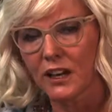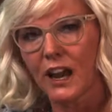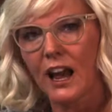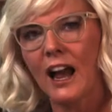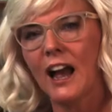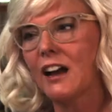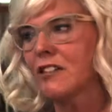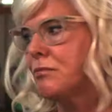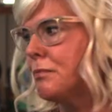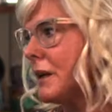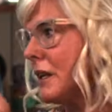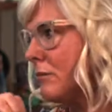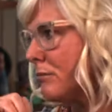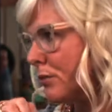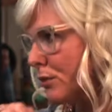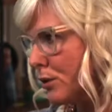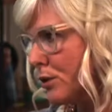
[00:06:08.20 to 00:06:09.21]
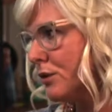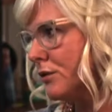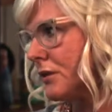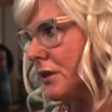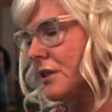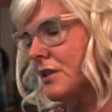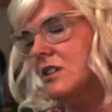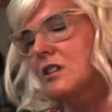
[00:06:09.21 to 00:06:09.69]
have been
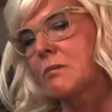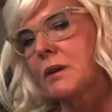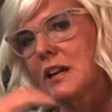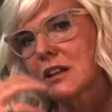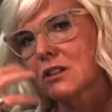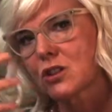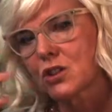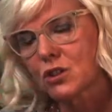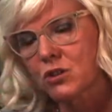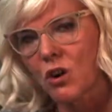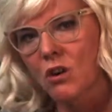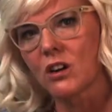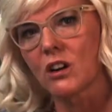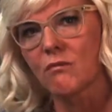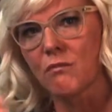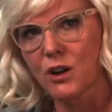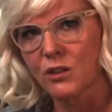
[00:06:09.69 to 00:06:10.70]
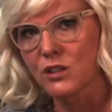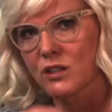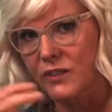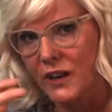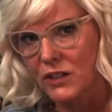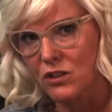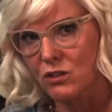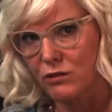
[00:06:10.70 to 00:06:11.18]
proven to be a stronger
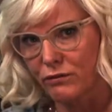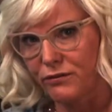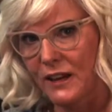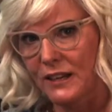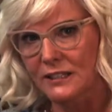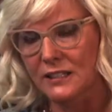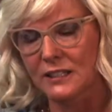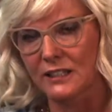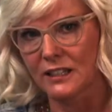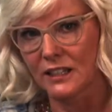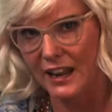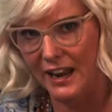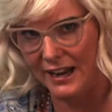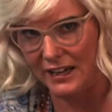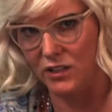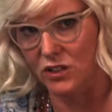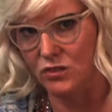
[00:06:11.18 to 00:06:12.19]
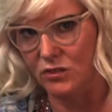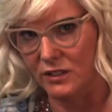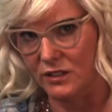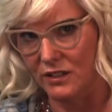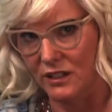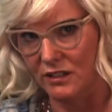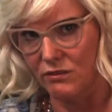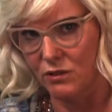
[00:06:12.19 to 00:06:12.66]
motivational factor than
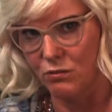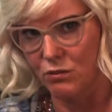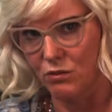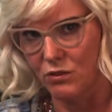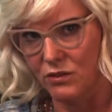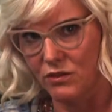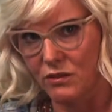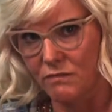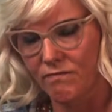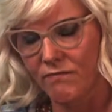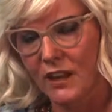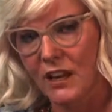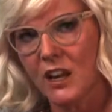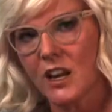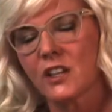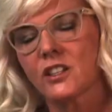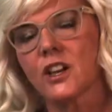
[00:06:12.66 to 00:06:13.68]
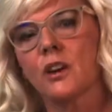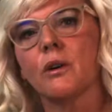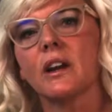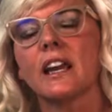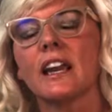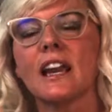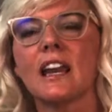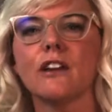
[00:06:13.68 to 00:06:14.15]
extrinsic rewards. So
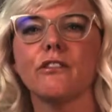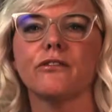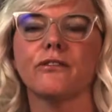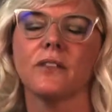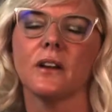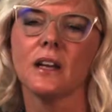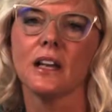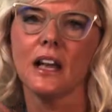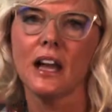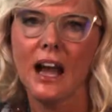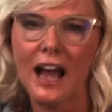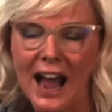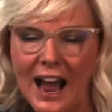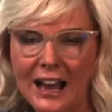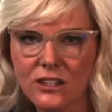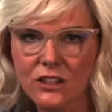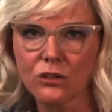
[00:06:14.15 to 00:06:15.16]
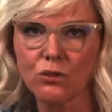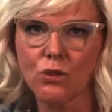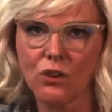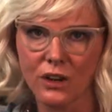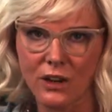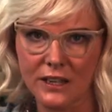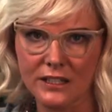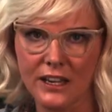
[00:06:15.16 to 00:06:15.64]
if, as an
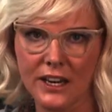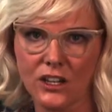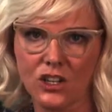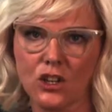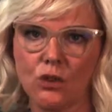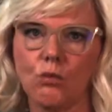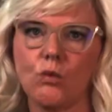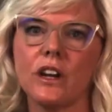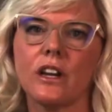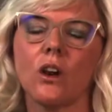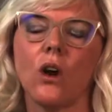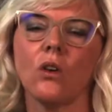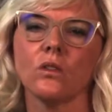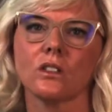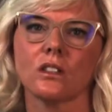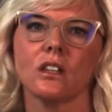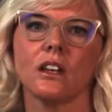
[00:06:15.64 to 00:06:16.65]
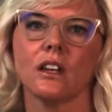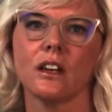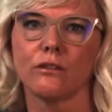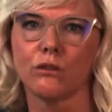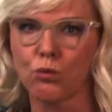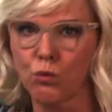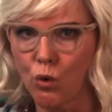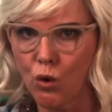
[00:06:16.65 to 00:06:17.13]
organisation, we constantly
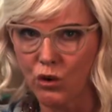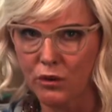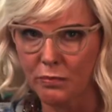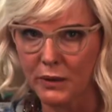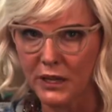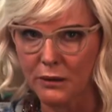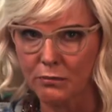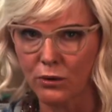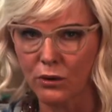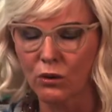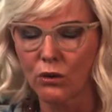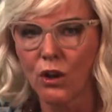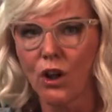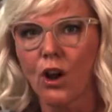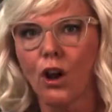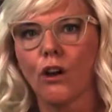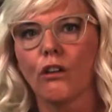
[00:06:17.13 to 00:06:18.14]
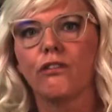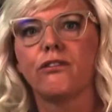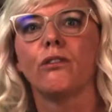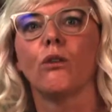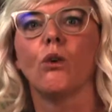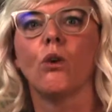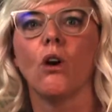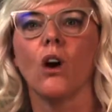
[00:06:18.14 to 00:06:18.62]
reward people
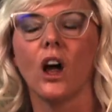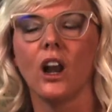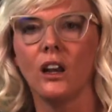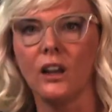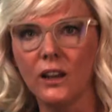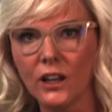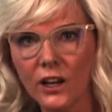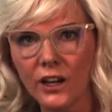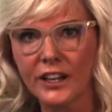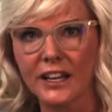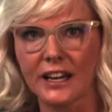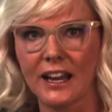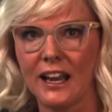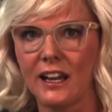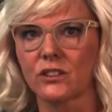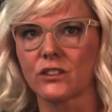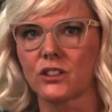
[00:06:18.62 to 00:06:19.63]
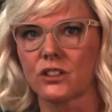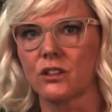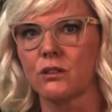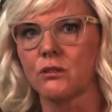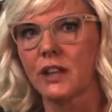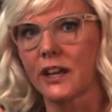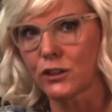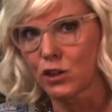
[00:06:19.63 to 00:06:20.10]
for learning how to do
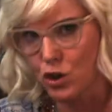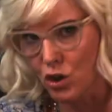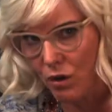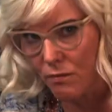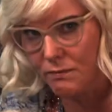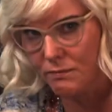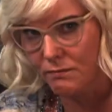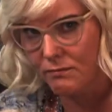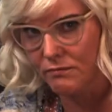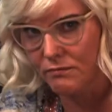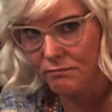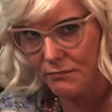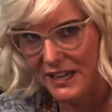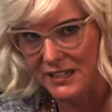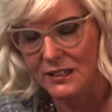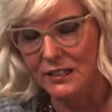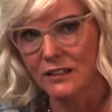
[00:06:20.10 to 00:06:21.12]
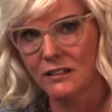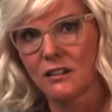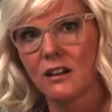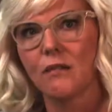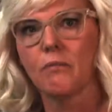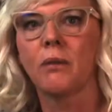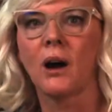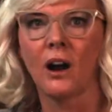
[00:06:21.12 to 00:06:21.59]
their job better
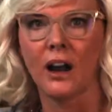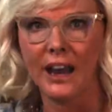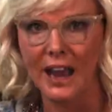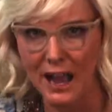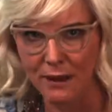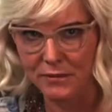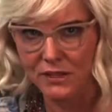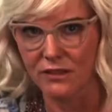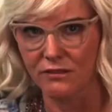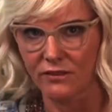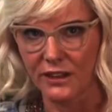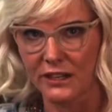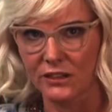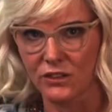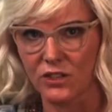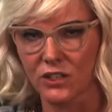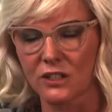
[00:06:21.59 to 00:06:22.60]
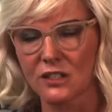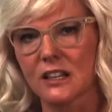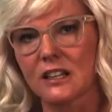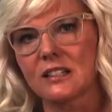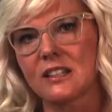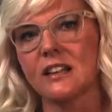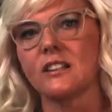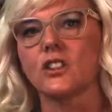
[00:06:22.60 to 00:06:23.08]
by Amazon vouchers,
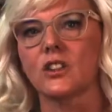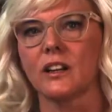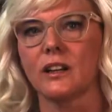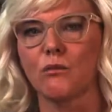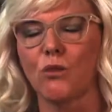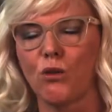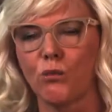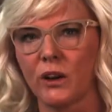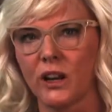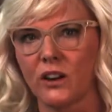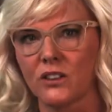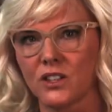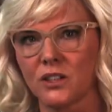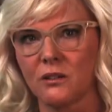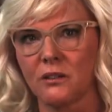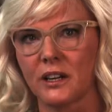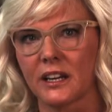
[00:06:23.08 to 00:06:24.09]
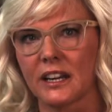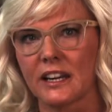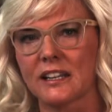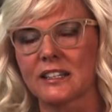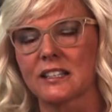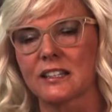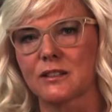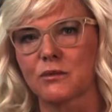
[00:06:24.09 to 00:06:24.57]
essentially what we are doing
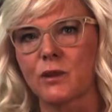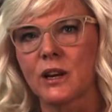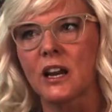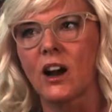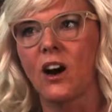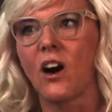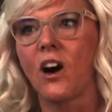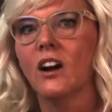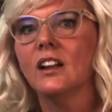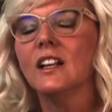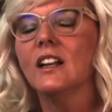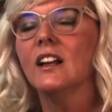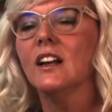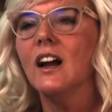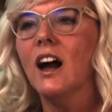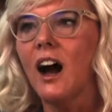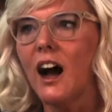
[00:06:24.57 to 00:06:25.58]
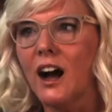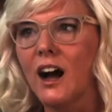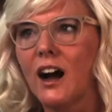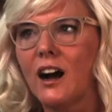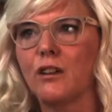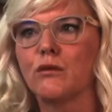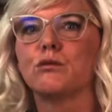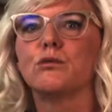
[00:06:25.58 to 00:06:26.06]
is we are
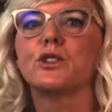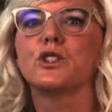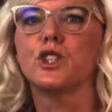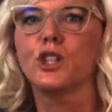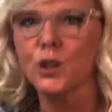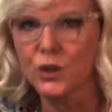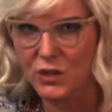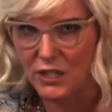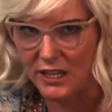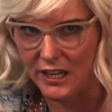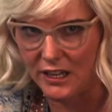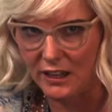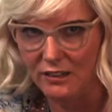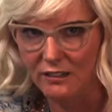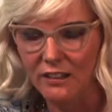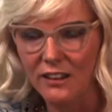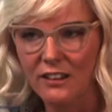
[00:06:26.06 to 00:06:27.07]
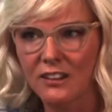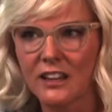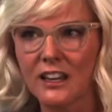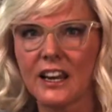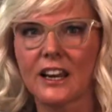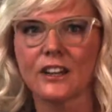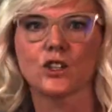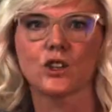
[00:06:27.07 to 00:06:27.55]
reducing the
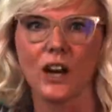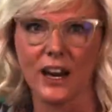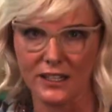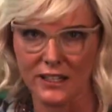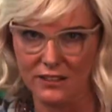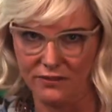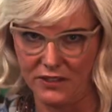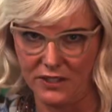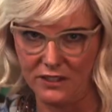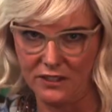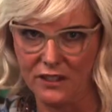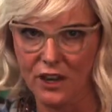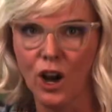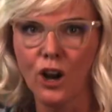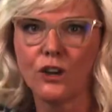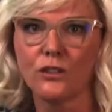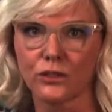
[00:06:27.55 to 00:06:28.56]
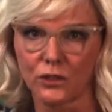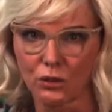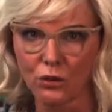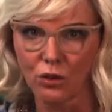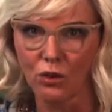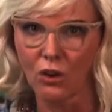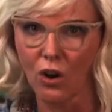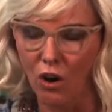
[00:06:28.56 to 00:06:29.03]
attractiveness
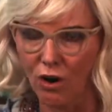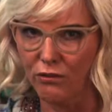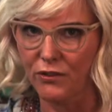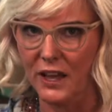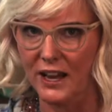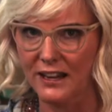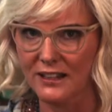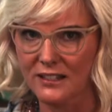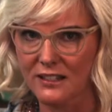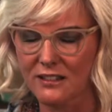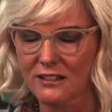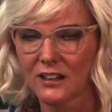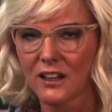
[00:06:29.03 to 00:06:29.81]
overall of that.